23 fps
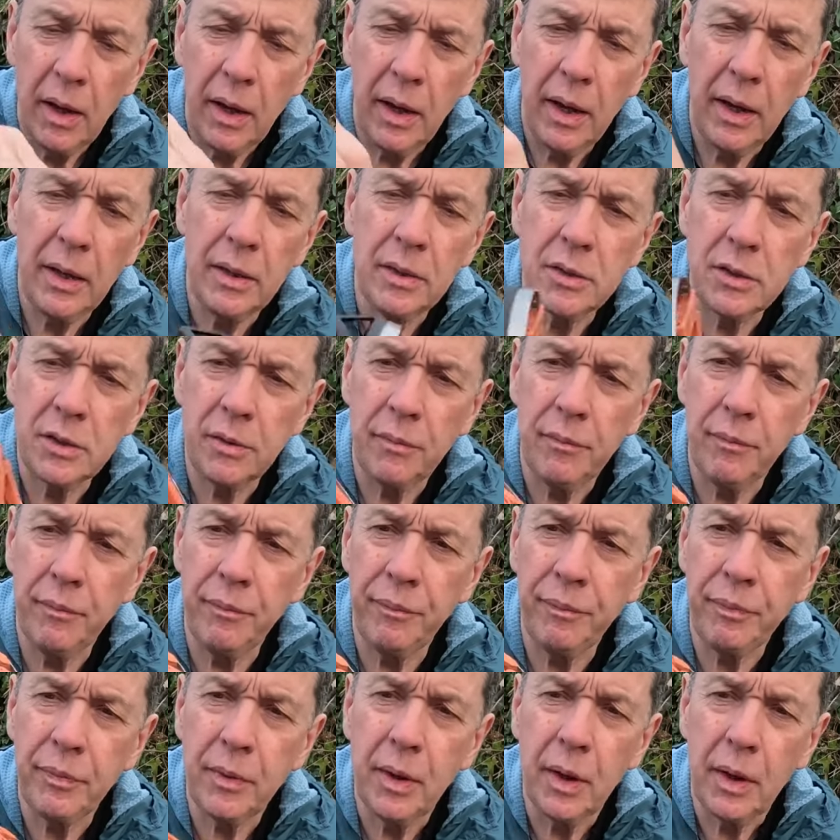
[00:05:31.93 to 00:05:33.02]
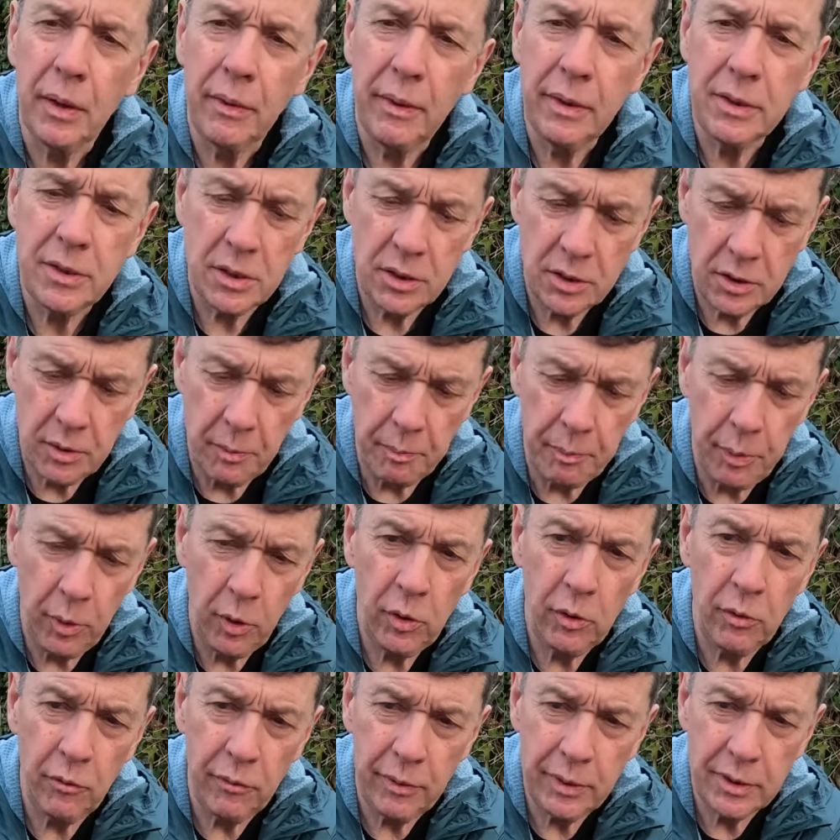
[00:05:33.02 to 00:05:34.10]
and this is the
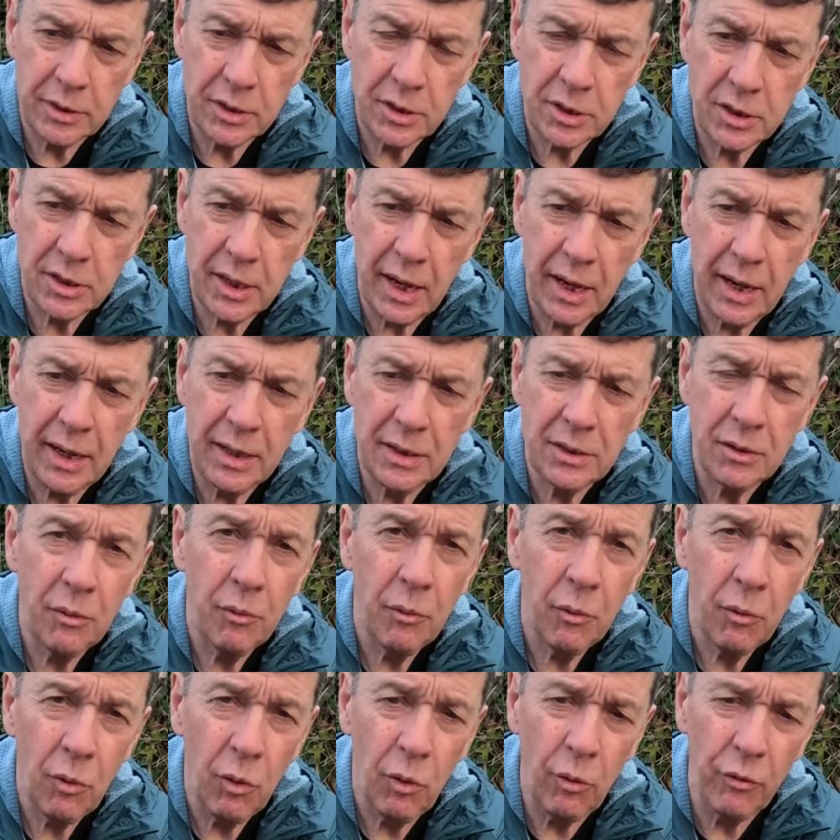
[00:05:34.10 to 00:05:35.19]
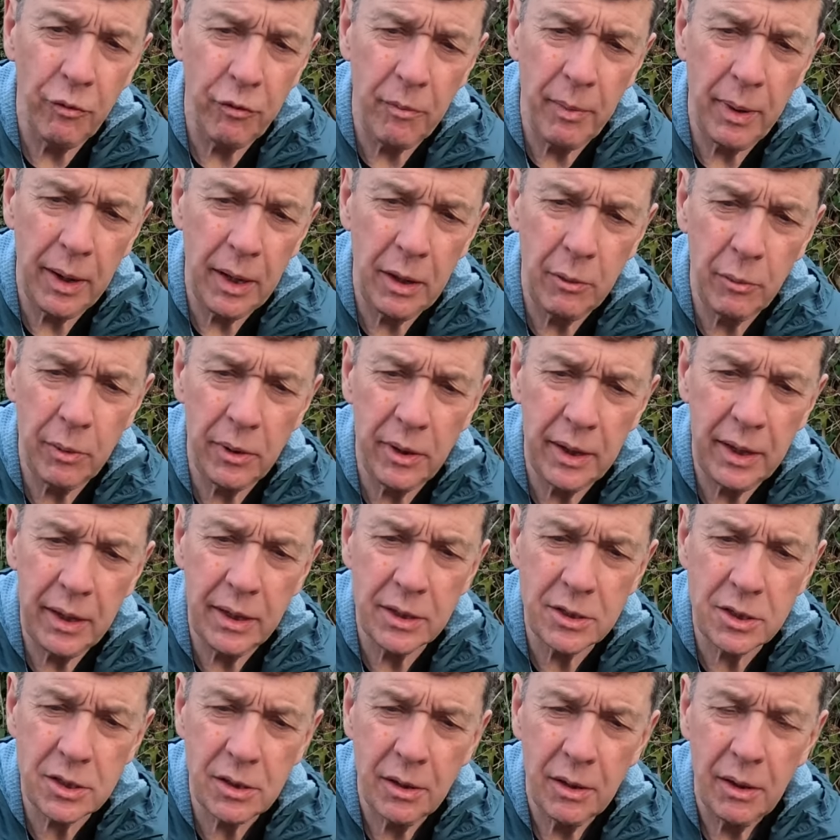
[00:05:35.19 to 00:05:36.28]
burner inside. We're all familiar with
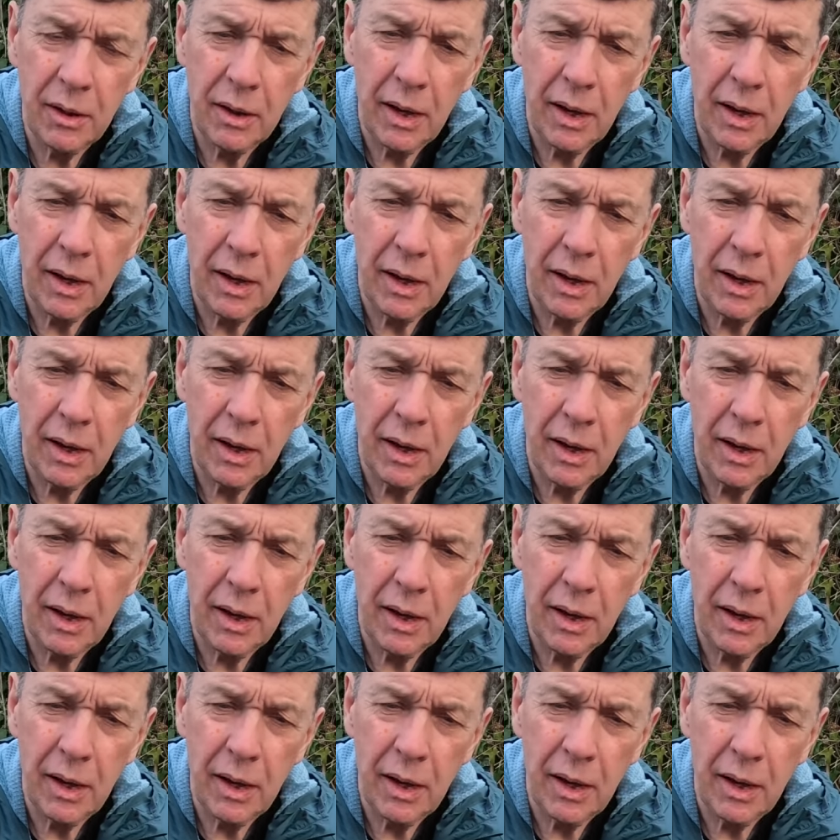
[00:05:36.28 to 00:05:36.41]
these.